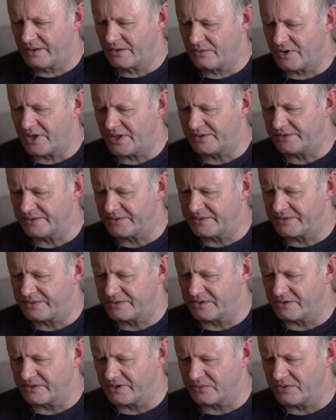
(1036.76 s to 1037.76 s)
Well, the
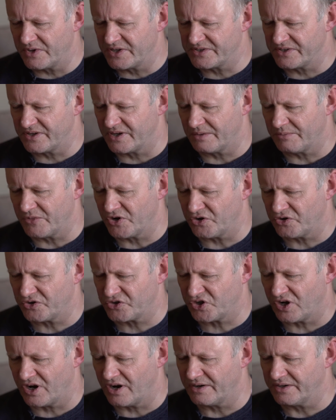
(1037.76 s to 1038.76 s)
only reason I'm here,
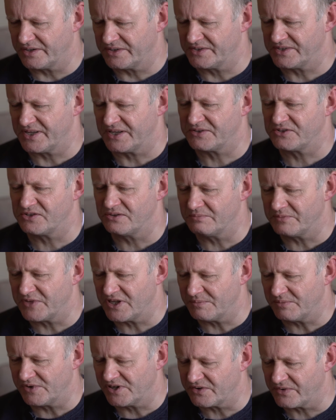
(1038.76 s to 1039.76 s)
Charlotte, is that some
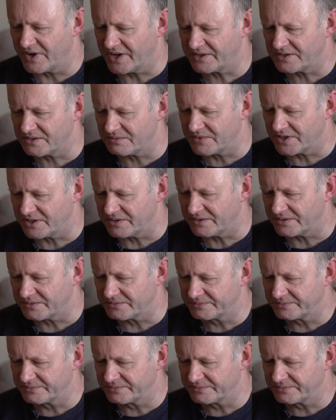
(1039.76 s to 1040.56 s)
people directed me here.